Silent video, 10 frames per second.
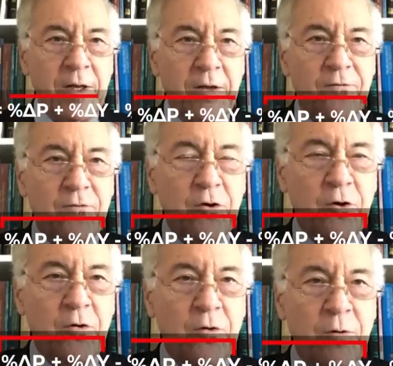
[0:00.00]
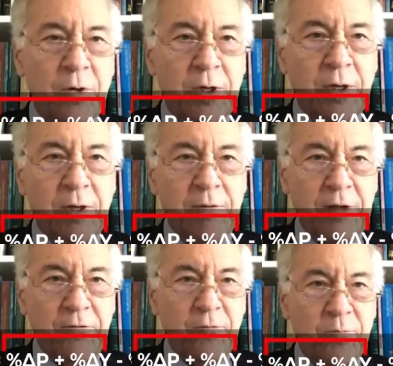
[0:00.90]
is 2,
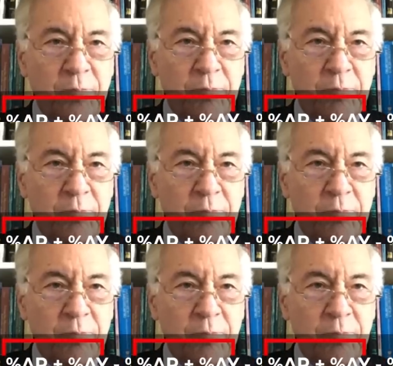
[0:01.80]
that's